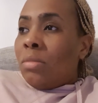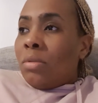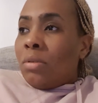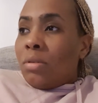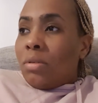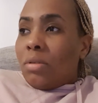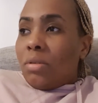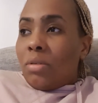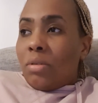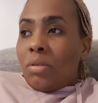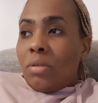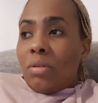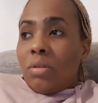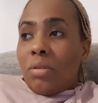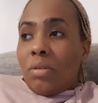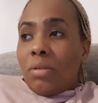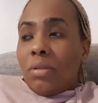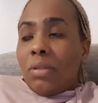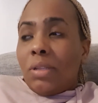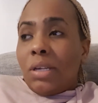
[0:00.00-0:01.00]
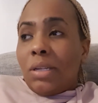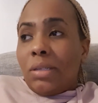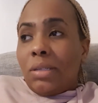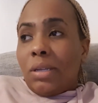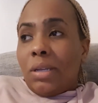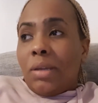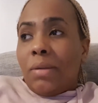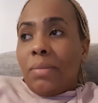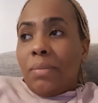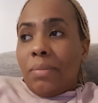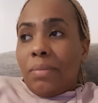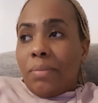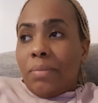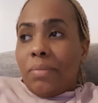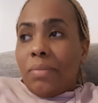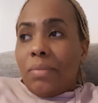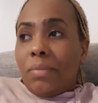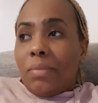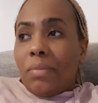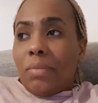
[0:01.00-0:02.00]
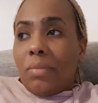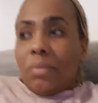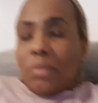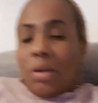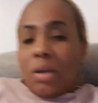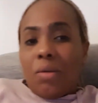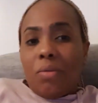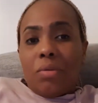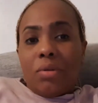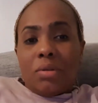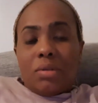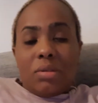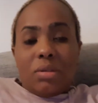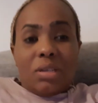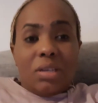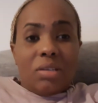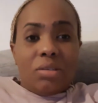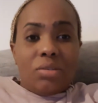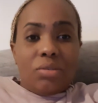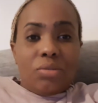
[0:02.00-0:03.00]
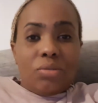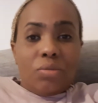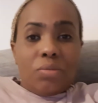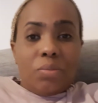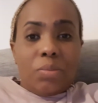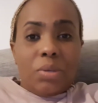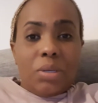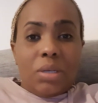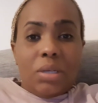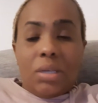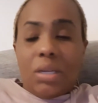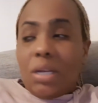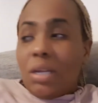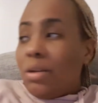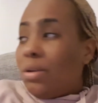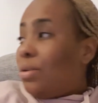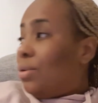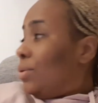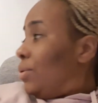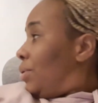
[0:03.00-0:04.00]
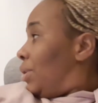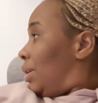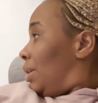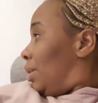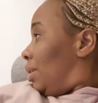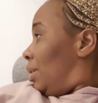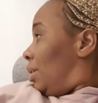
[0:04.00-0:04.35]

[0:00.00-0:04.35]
So that time I was just stupid, annoyed,